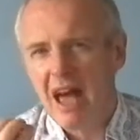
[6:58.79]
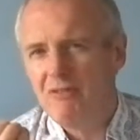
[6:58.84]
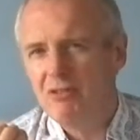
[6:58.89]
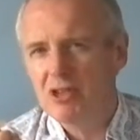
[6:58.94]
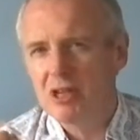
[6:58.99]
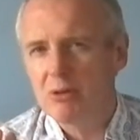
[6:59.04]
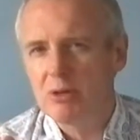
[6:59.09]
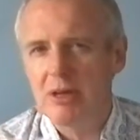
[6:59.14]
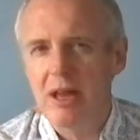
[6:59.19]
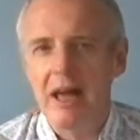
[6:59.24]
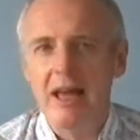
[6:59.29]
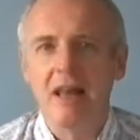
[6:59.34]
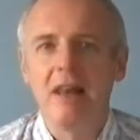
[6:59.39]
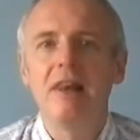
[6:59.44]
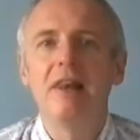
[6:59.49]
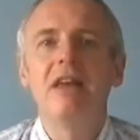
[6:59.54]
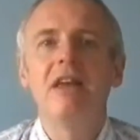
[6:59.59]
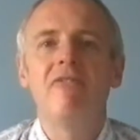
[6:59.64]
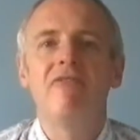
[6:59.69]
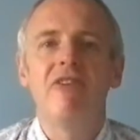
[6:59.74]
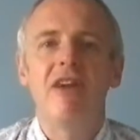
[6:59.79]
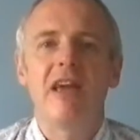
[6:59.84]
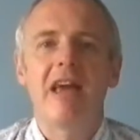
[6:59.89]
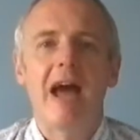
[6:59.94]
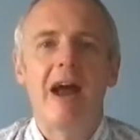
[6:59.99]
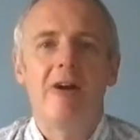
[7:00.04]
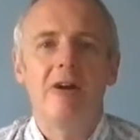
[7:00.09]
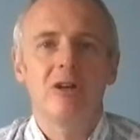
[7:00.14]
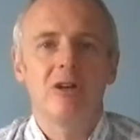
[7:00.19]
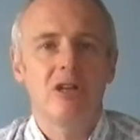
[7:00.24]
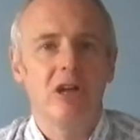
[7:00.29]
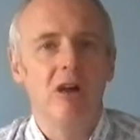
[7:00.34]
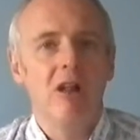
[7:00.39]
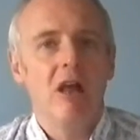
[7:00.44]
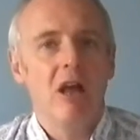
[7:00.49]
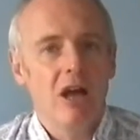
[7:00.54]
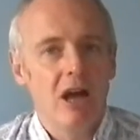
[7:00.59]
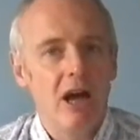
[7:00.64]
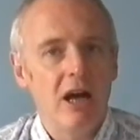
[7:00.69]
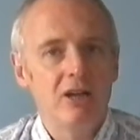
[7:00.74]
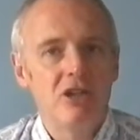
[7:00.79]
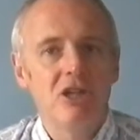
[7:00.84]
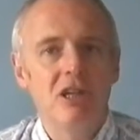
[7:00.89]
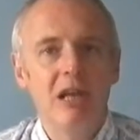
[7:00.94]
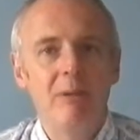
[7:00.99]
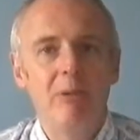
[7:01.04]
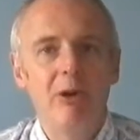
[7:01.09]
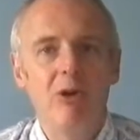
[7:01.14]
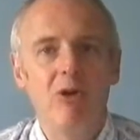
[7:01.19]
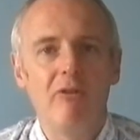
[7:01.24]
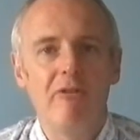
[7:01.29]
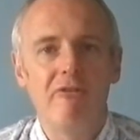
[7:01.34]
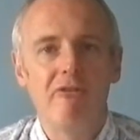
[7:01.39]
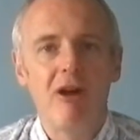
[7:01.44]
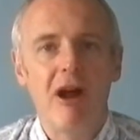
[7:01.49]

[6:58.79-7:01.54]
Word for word: ever so slight leafy character uh, to keep it all